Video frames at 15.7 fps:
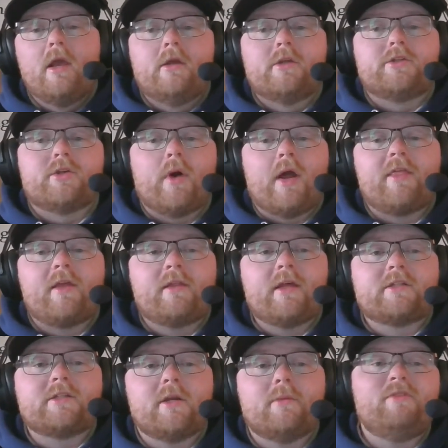so I think
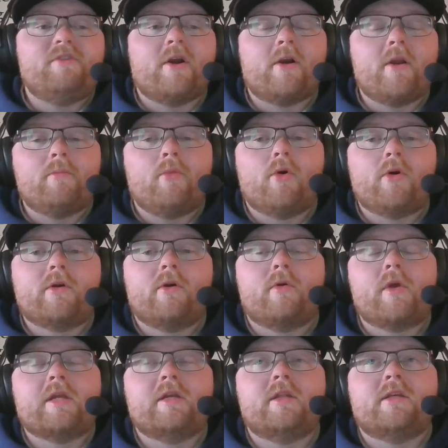that's going to be very important
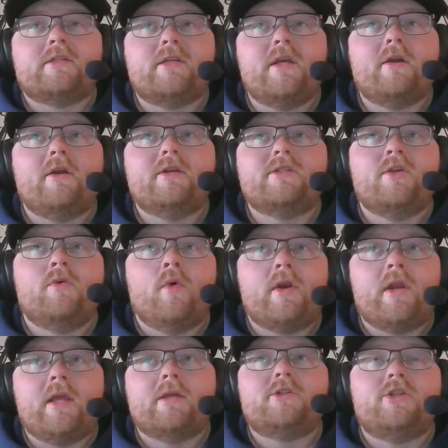going into the series. The
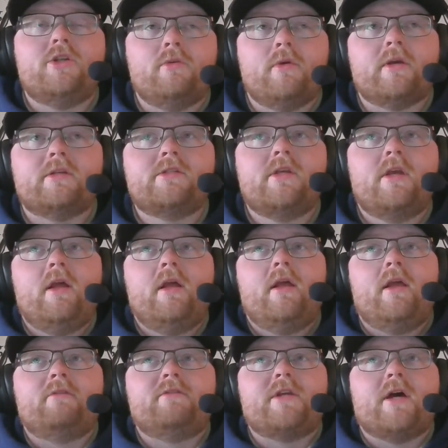one issue is
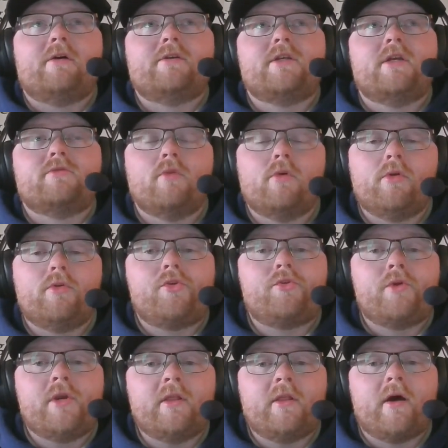if Dallas gets rolling
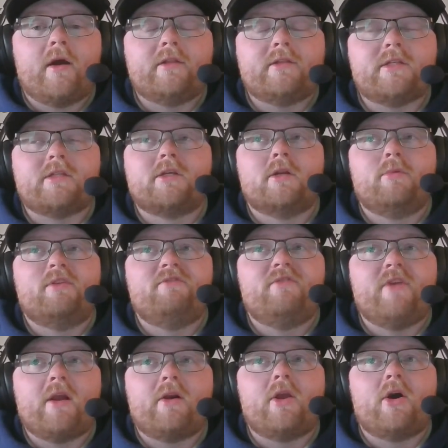three lines, it's going to be
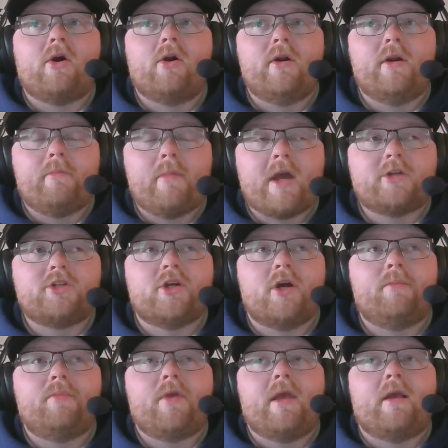very hard to match
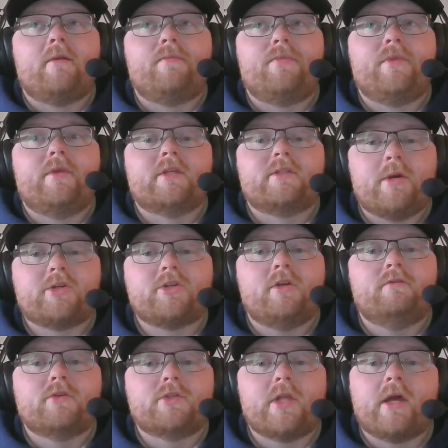up, and
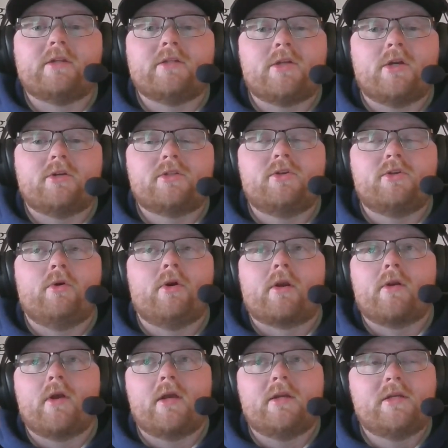especially if those lines start
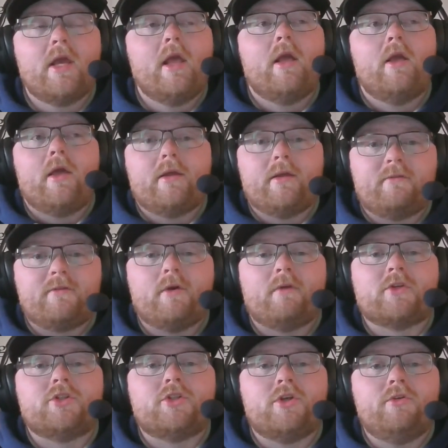scoring, right? If you
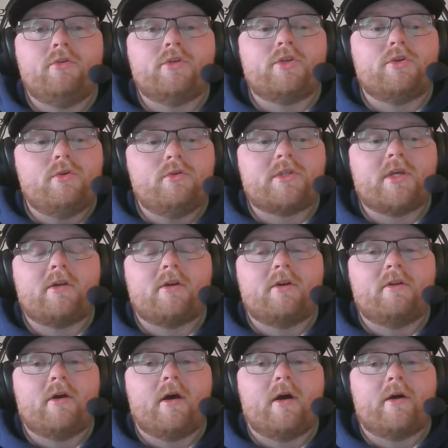have to choose who you send
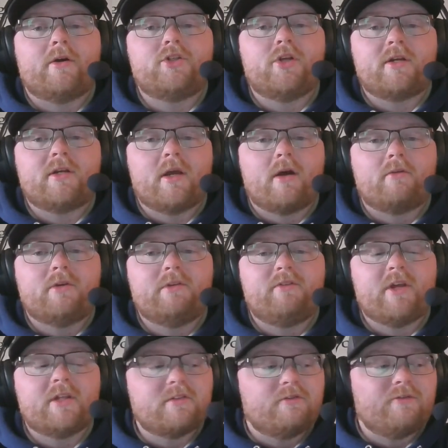your shutdown
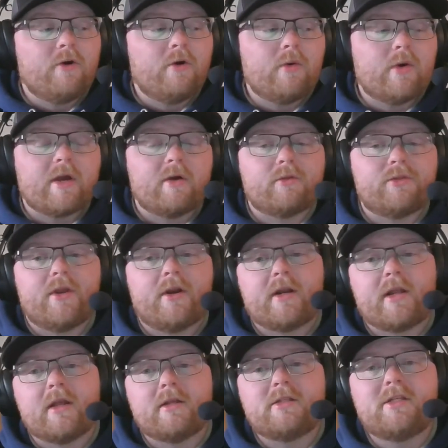defensive forward out there
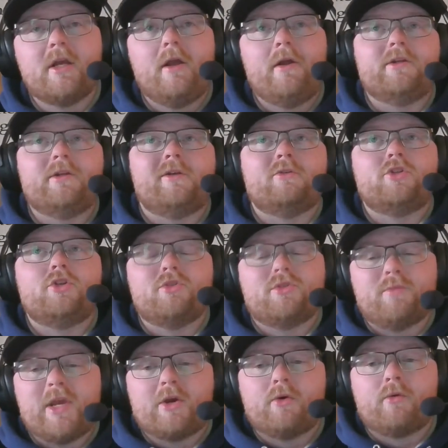against, do you
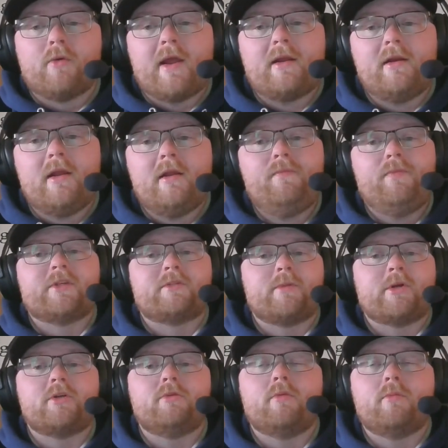choose Mikko Rantanen,
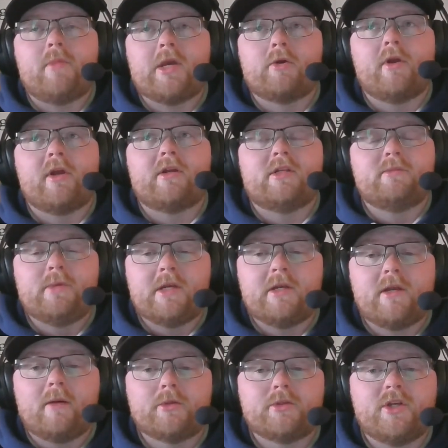especially when Mikko Rantanen's being
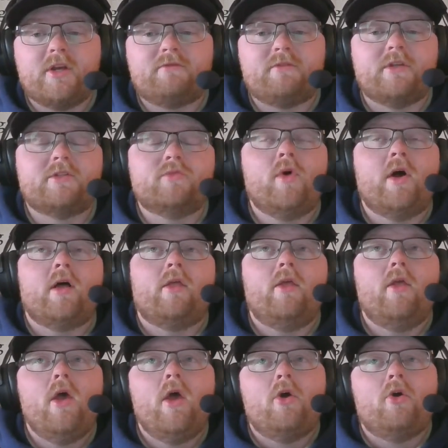double shifted as well,
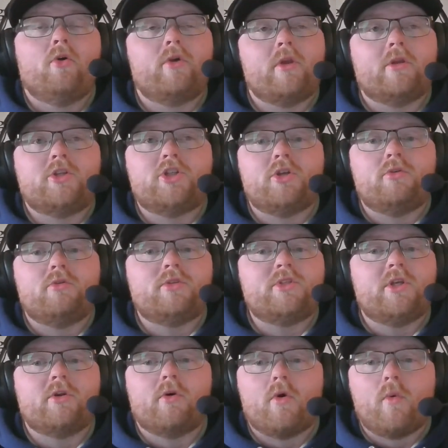or do you choose,
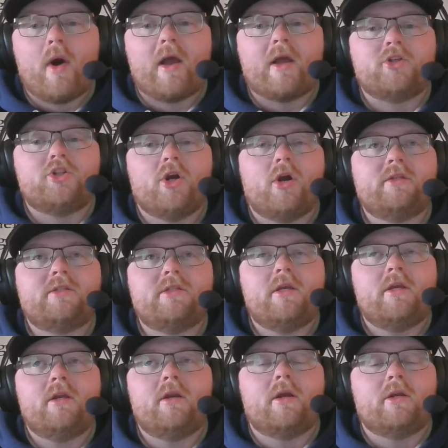a Wyatt
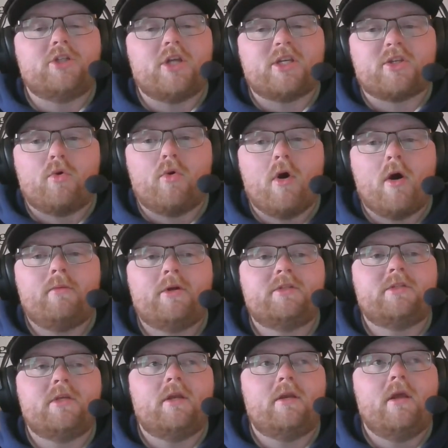Johnson, a Jason
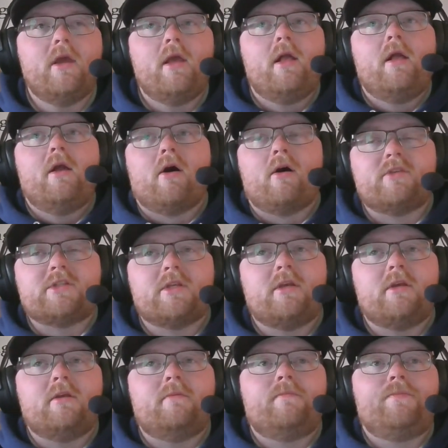Robertson?
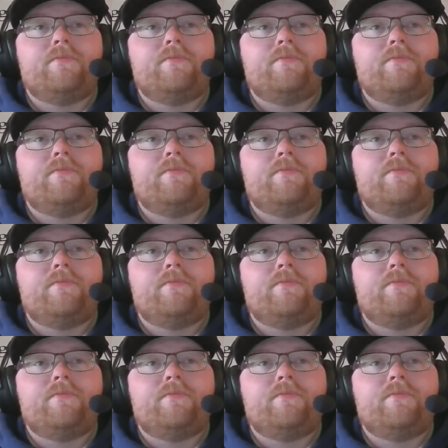Obviously,